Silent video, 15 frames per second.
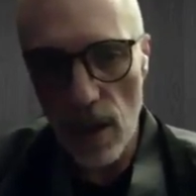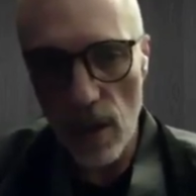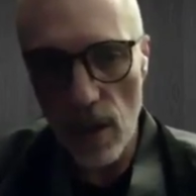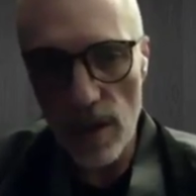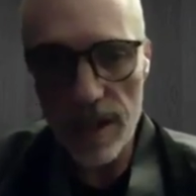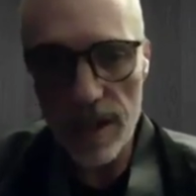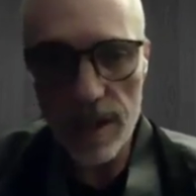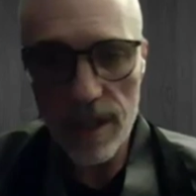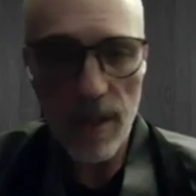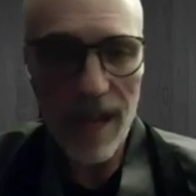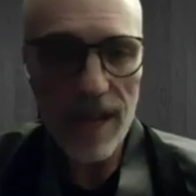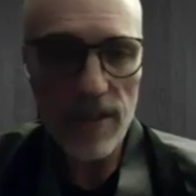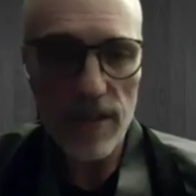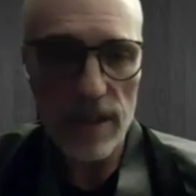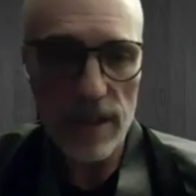Or the
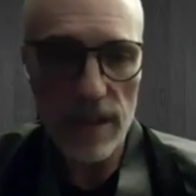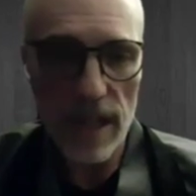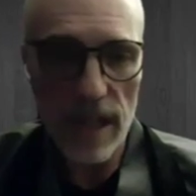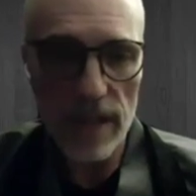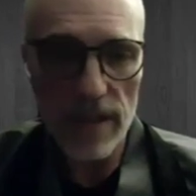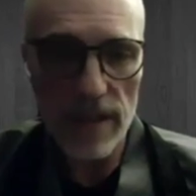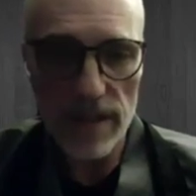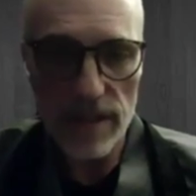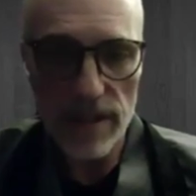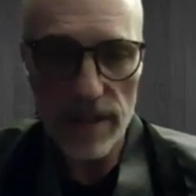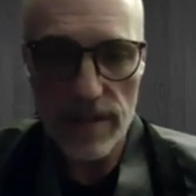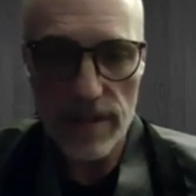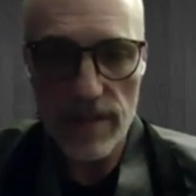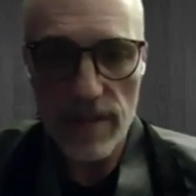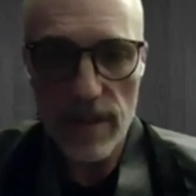compassionate
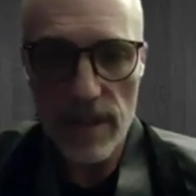analysis.